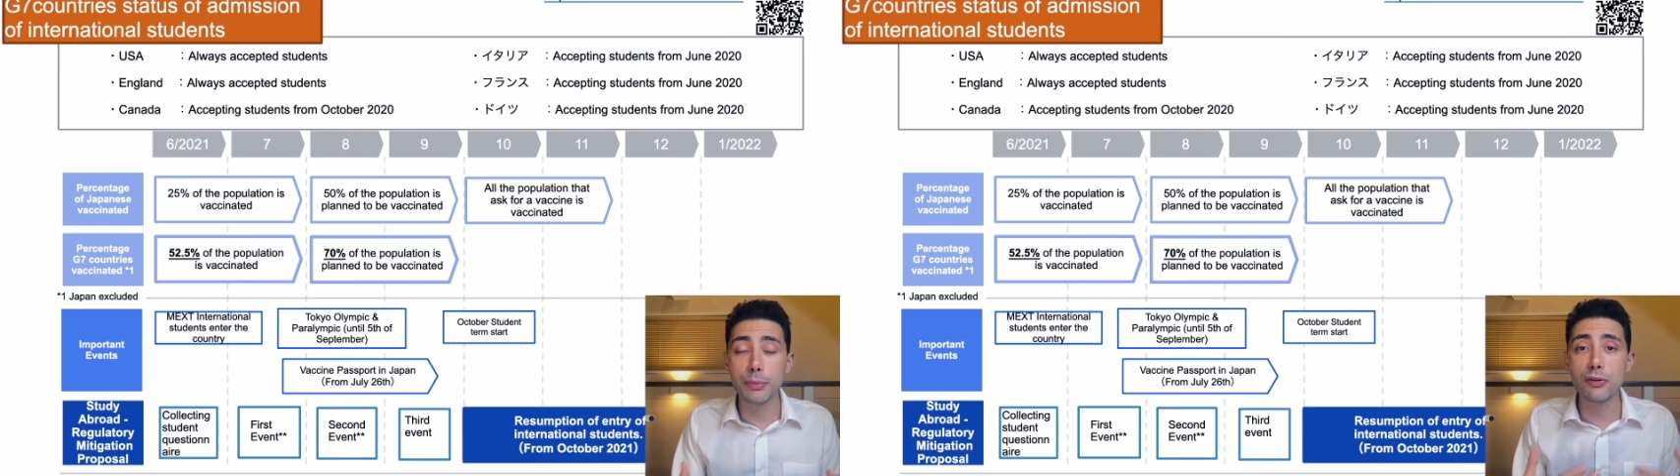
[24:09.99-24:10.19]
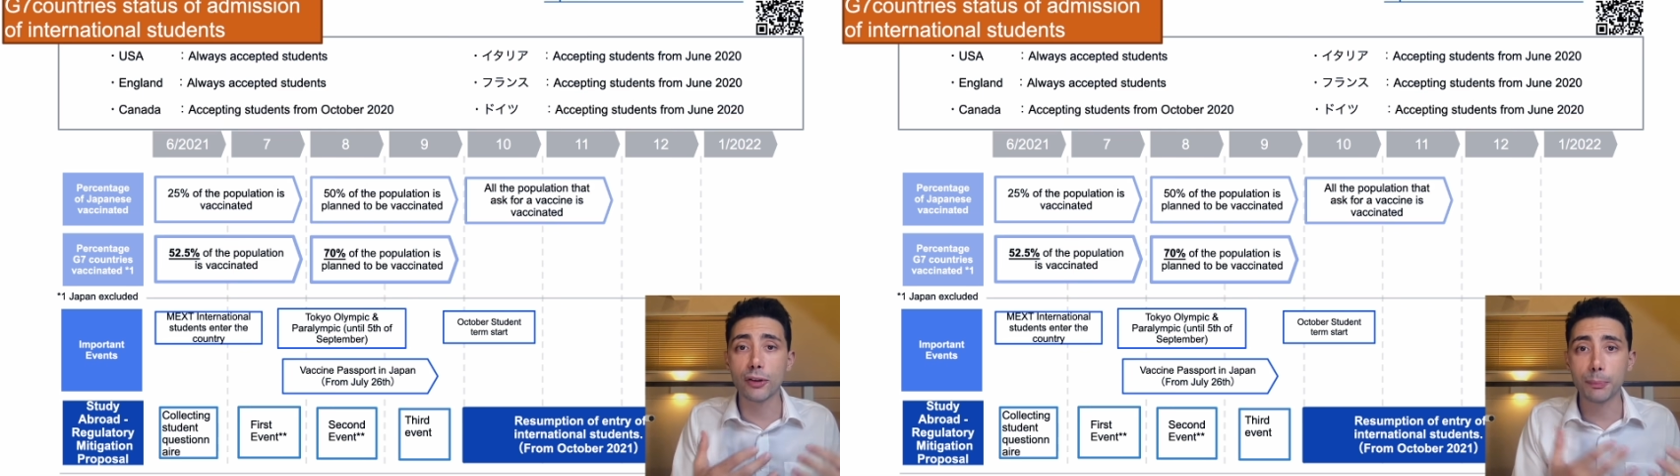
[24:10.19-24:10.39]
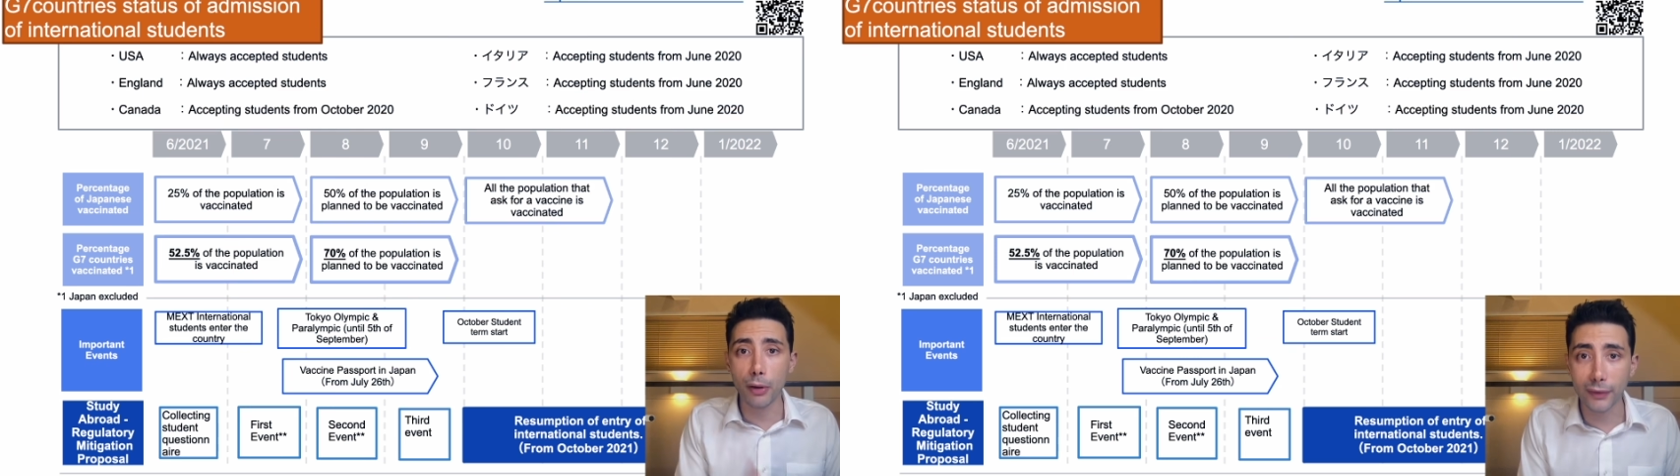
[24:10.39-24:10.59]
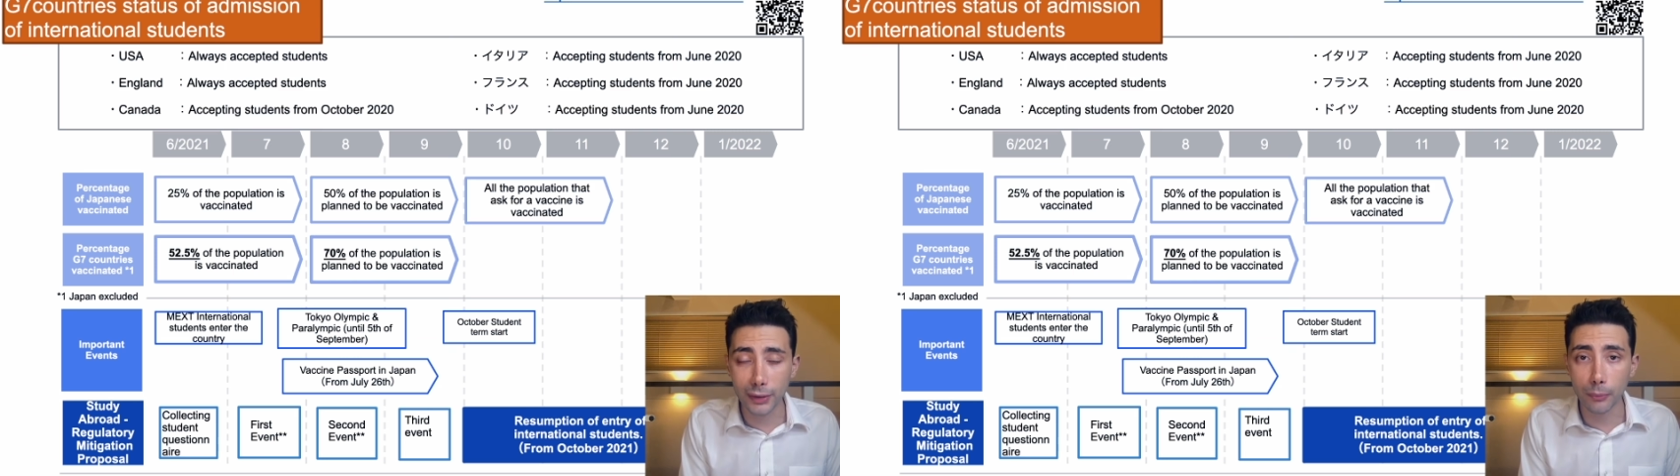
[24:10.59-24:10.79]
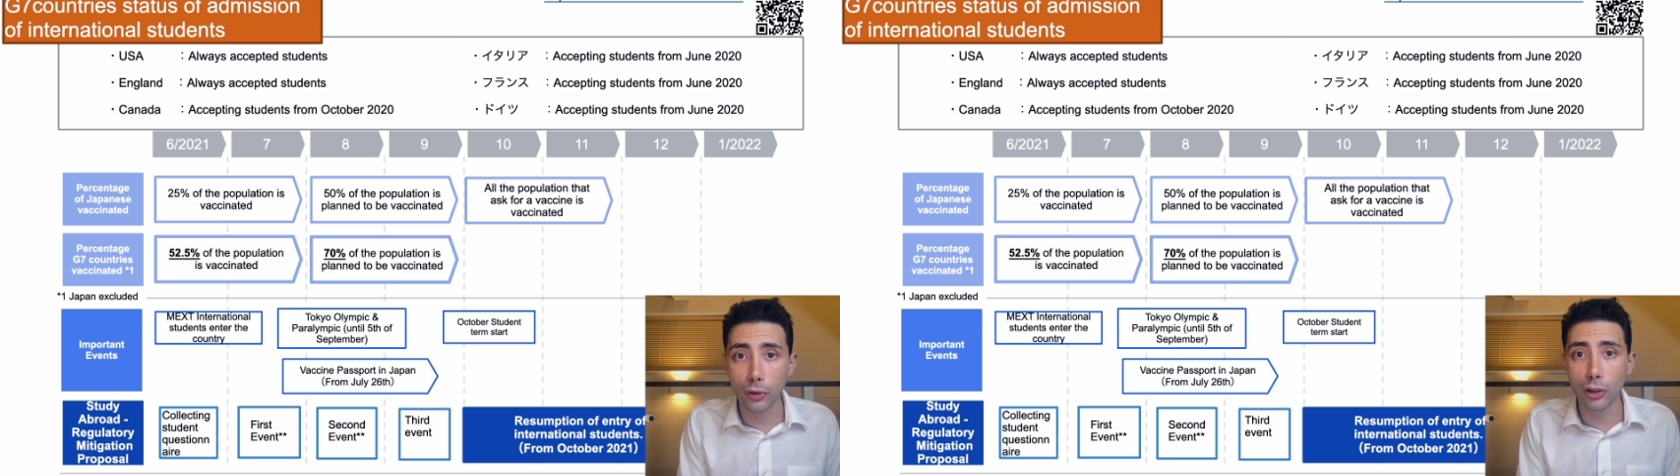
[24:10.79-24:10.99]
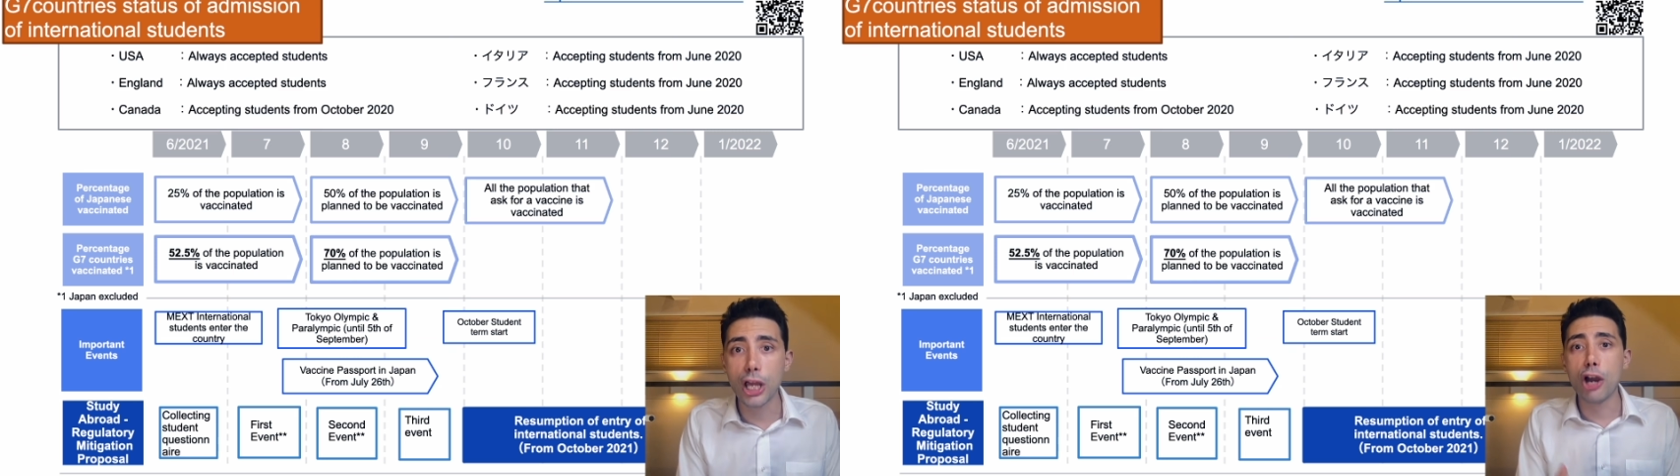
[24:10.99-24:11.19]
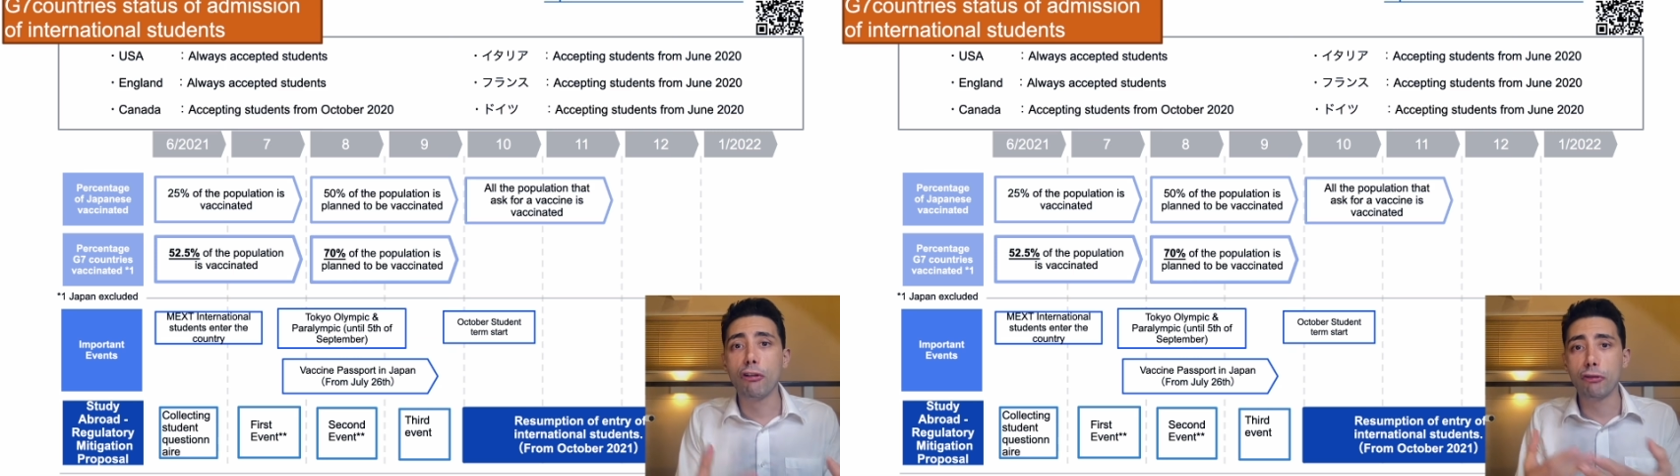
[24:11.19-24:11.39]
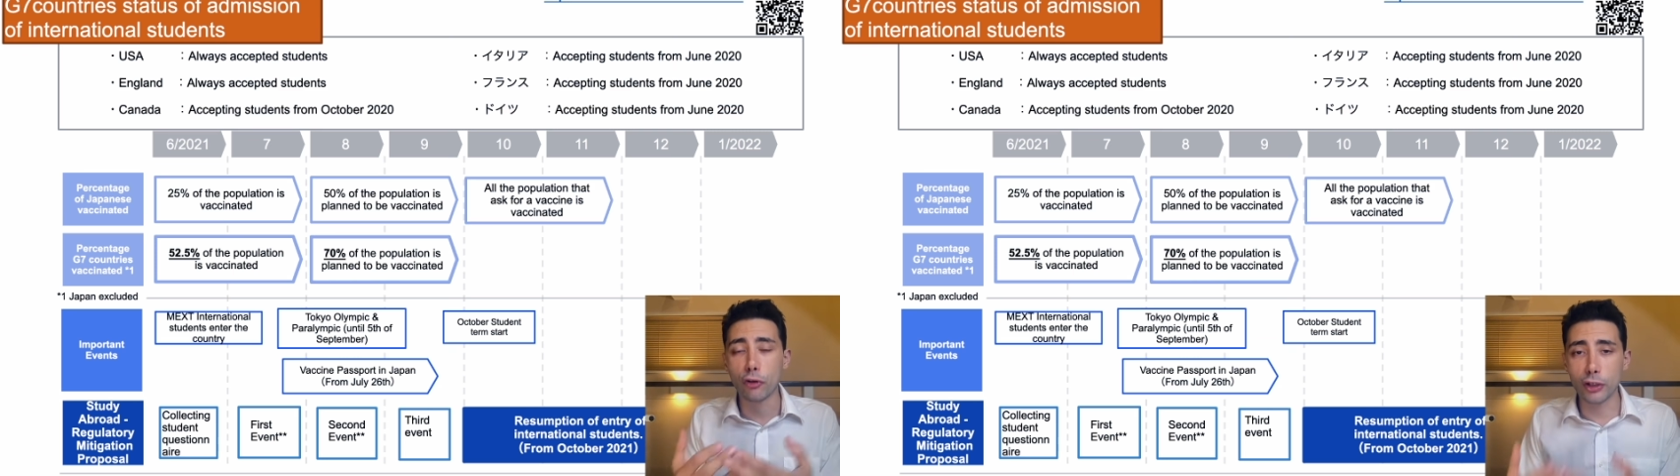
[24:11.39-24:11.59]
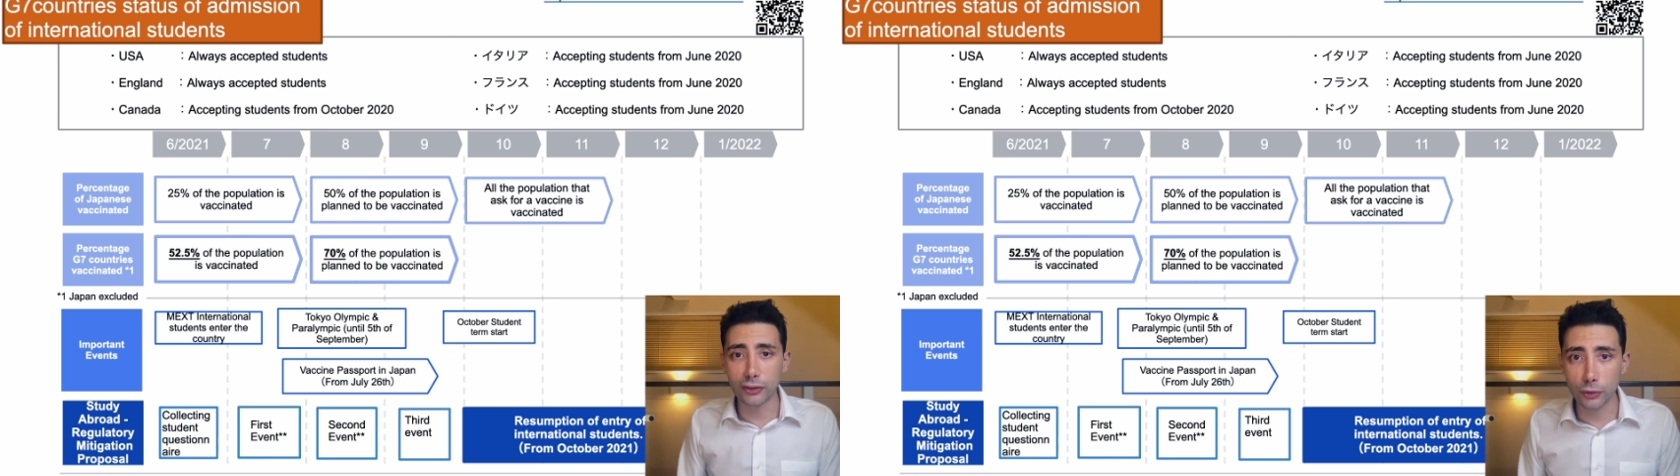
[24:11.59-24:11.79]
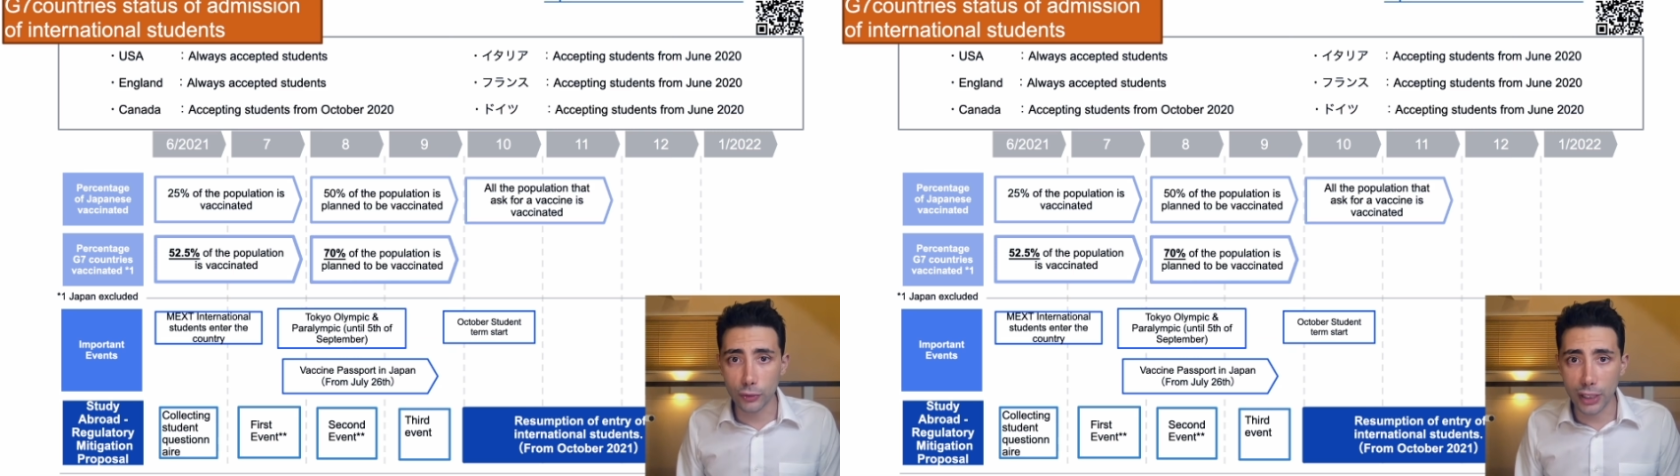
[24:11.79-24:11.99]
be responsible for the
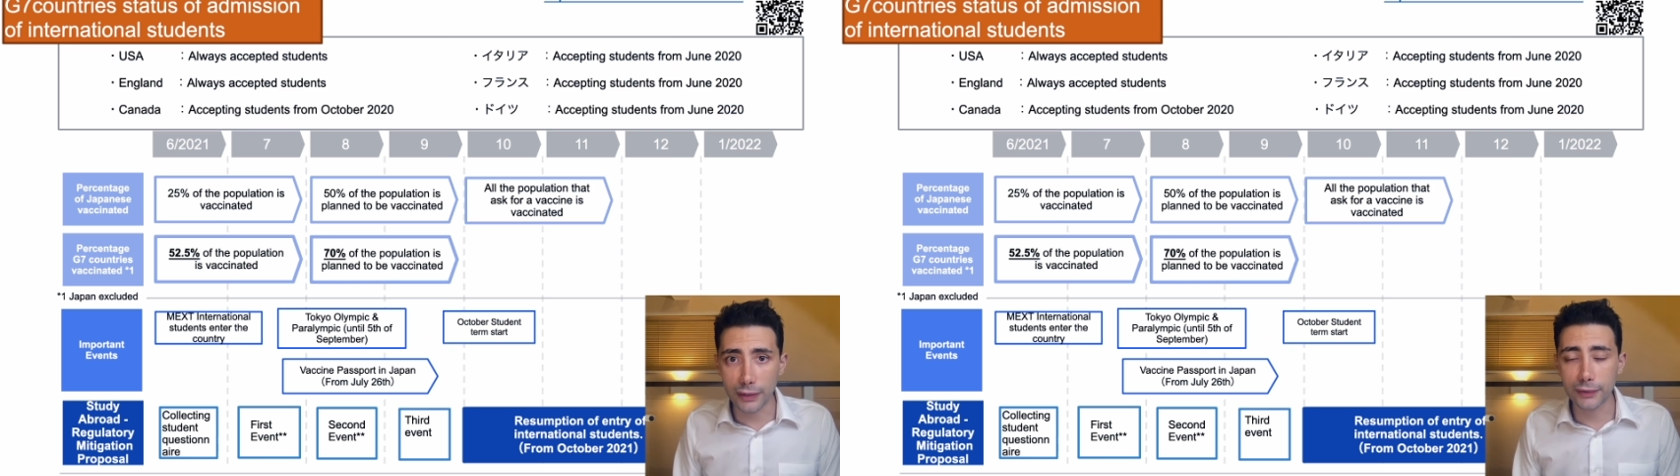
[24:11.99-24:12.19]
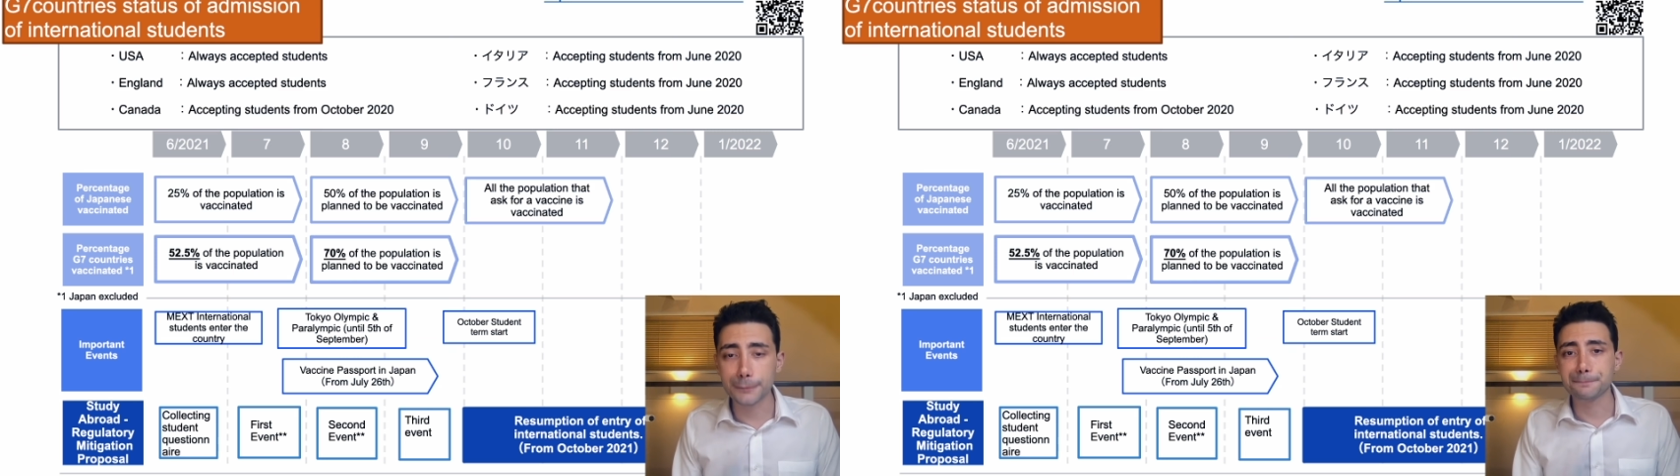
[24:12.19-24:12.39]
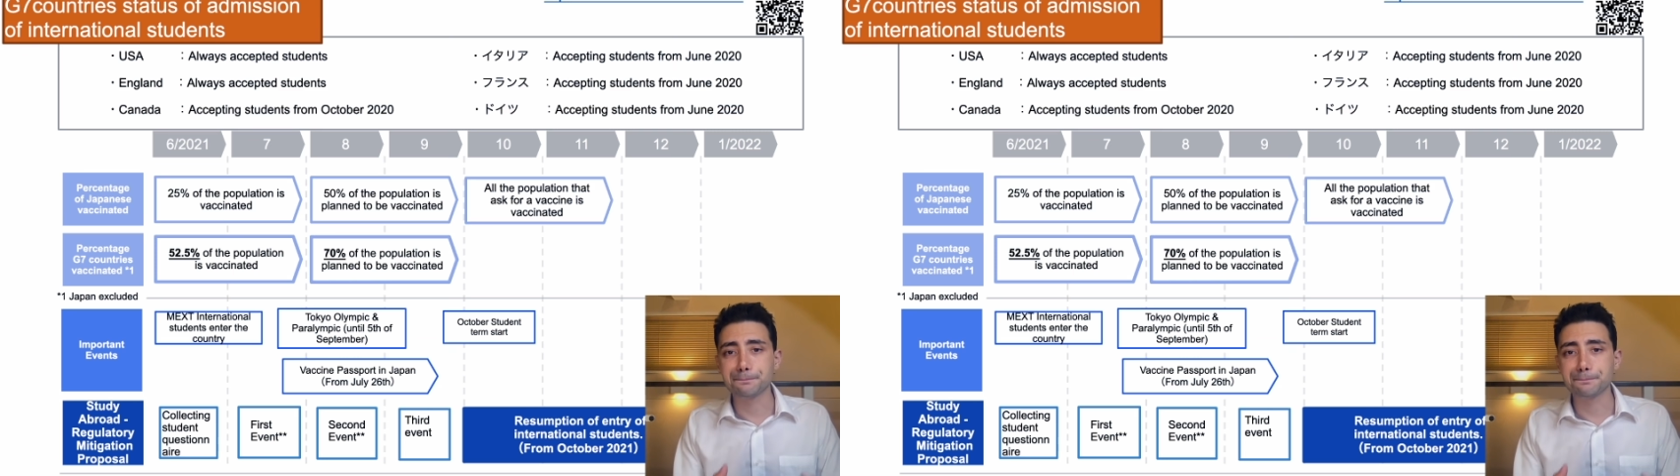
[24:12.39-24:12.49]
students